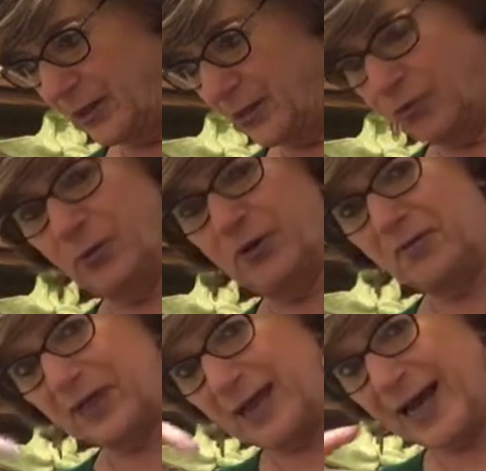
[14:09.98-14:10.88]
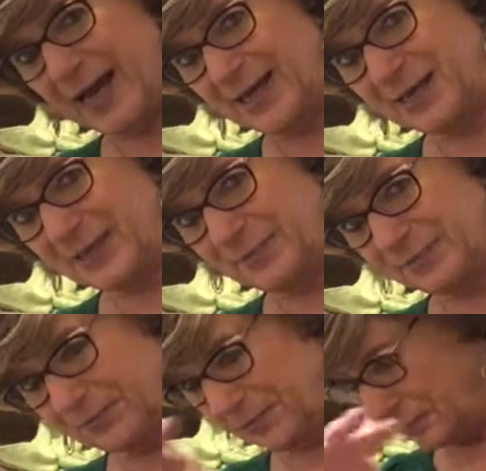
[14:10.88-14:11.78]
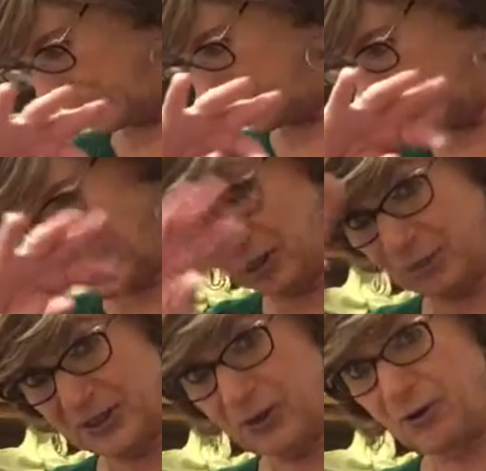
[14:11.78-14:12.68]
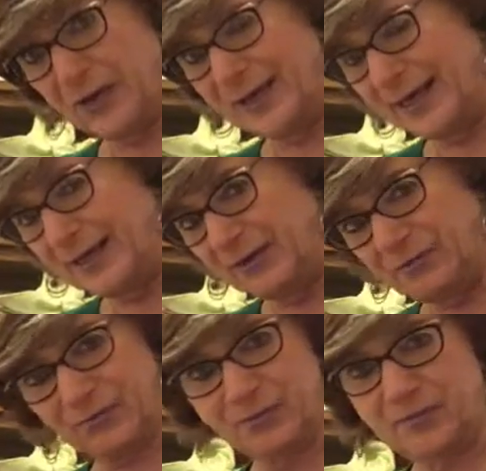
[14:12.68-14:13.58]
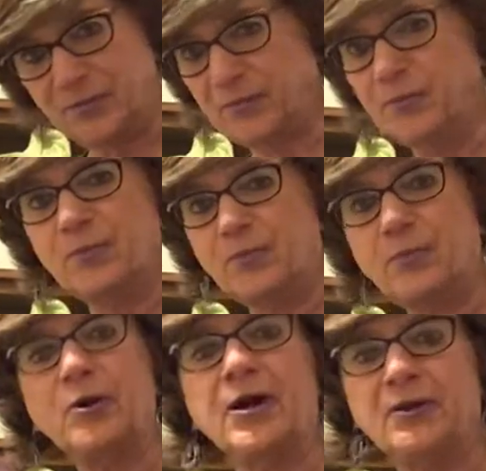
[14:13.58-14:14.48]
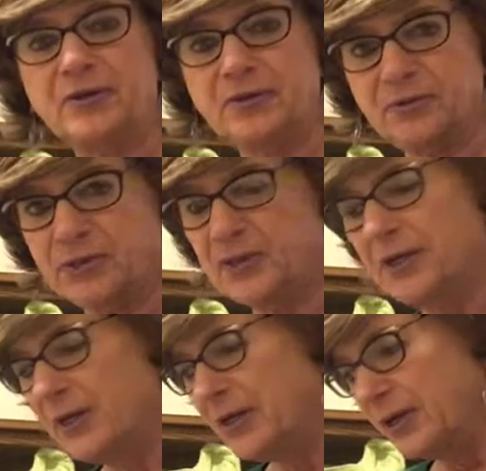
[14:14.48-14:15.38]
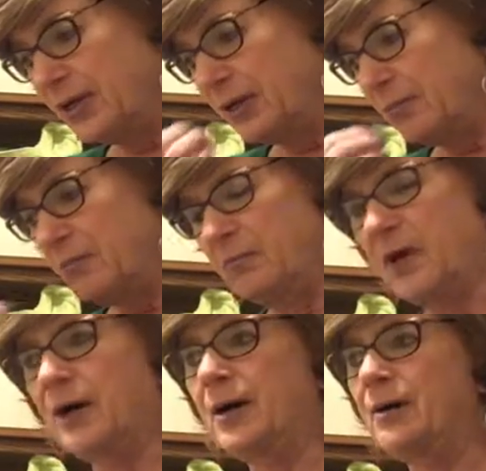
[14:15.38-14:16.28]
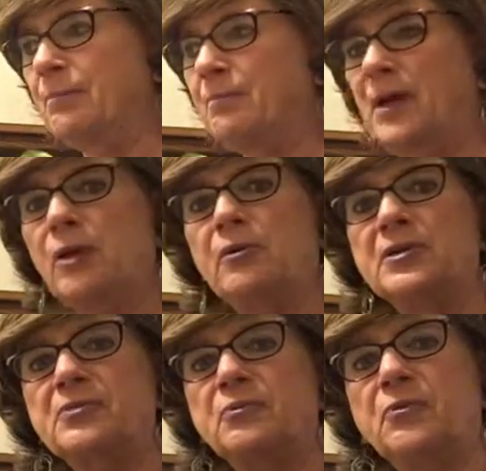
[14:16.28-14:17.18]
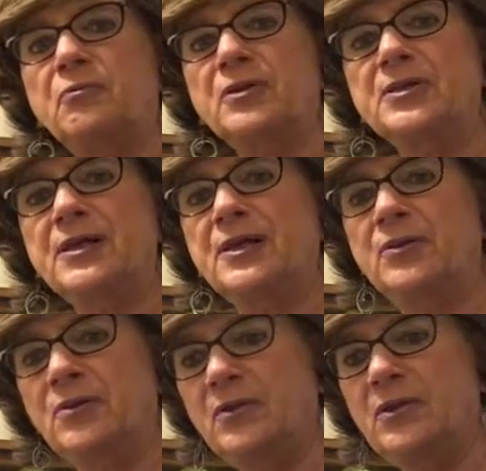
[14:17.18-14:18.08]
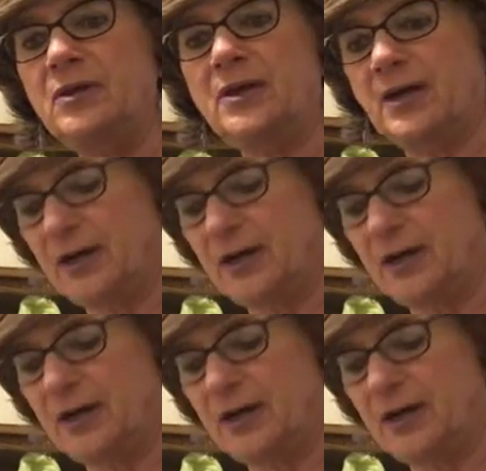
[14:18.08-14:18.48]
The wood of the cask and what's already in it from prior use melds with what's in the